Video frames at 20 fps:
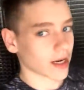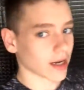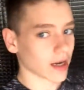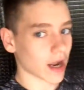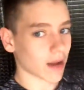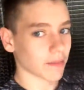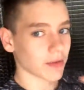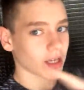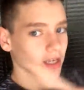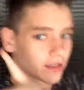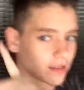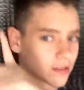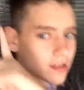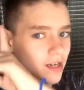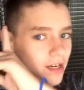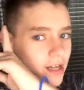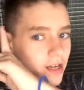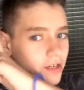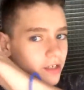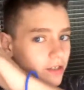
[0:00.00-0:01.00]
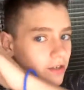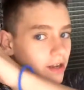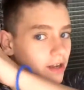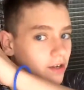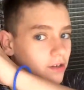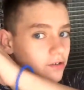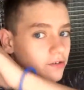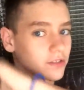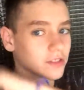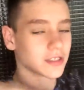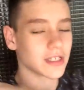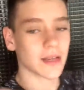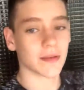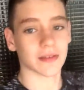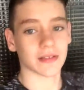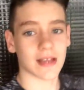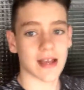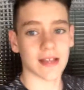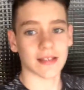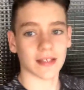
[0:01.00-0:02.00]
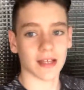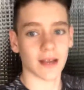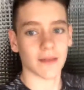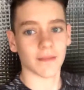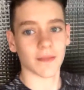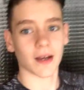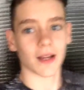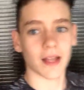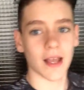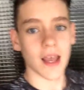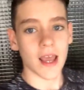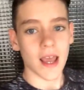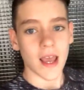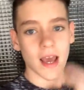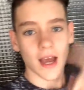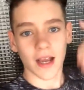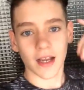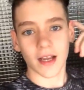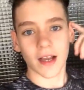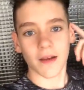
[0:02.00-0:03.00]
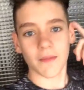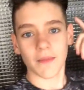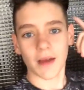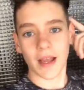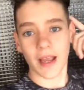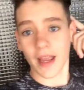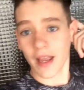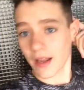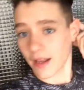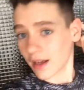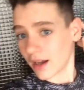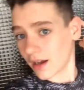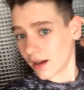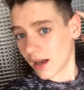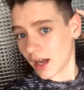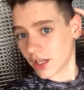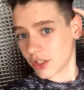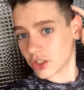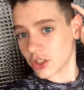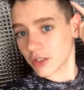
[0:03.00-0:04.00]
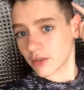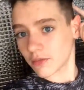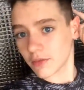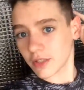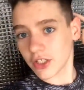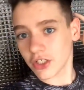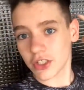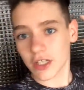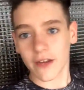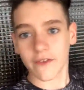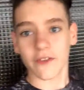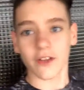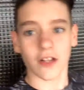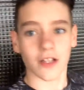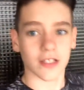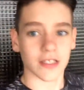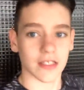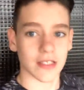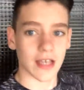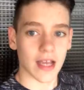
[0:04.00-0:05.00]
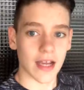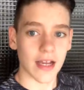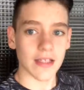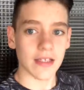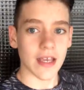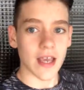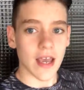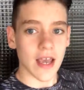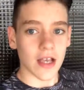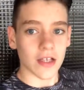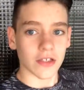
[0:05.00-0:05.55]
I, I mean, not a new hairdo, the same as last time, but I cut my, uh, I reshaved it on the sides,